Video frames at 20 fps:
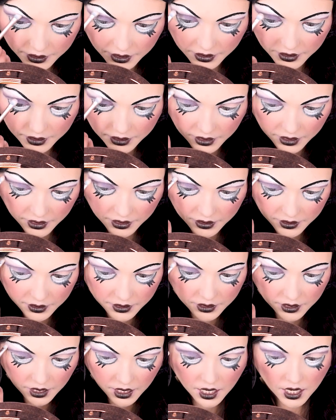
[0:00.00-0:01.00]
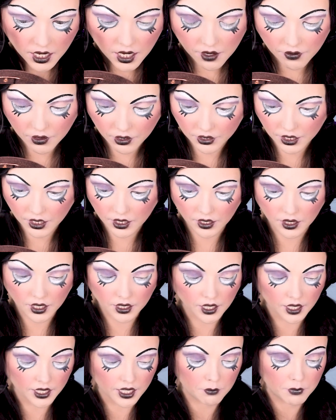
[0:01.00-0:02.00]
does this. there's
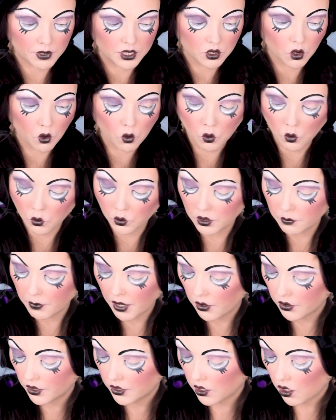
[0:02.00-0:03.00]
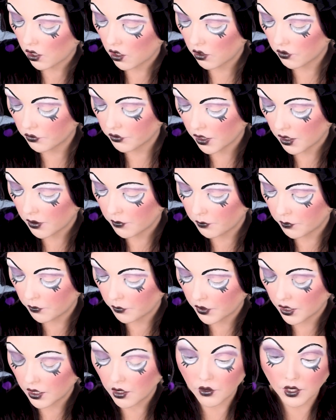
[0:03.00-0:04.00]
anything that can be told about the doll from
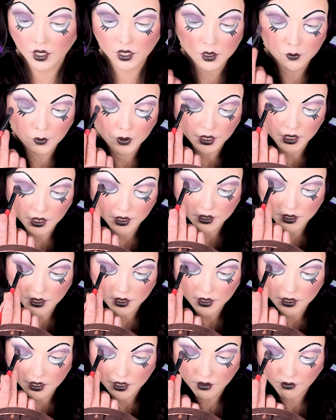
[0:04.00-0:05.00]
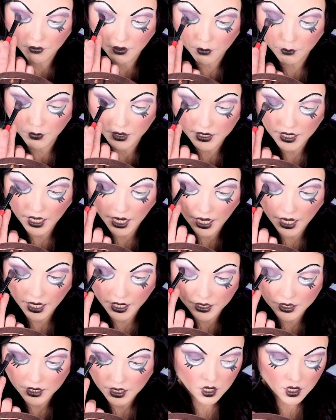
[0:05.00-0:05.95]
you know the experiences that the families had.